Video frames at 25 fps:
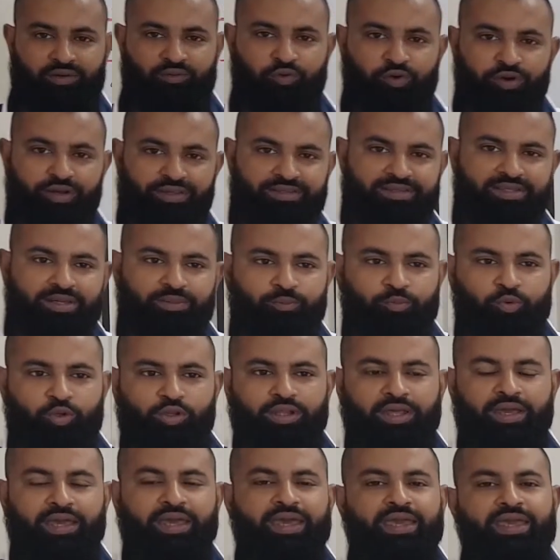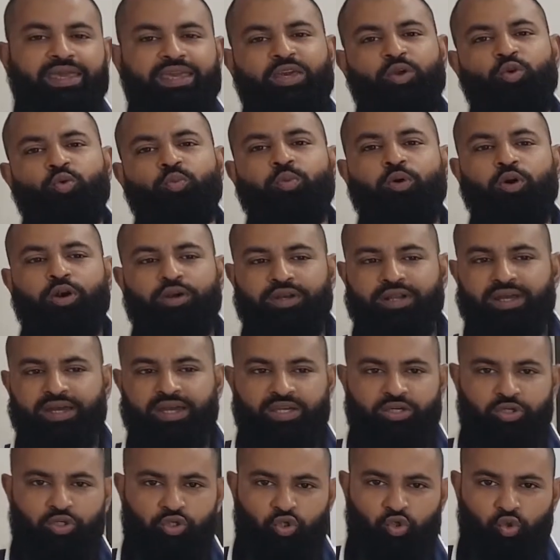For example, you bought a
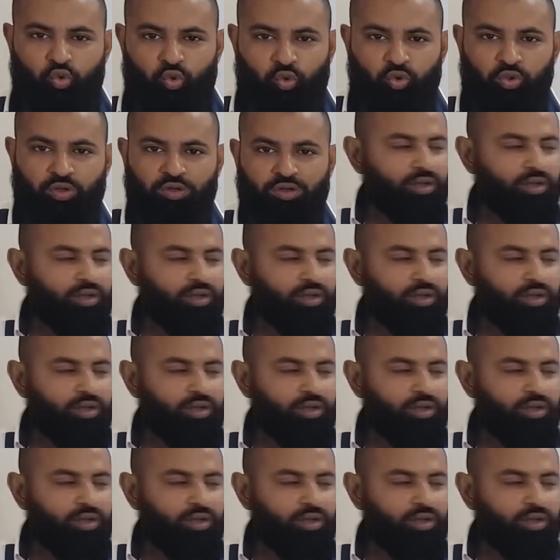shoe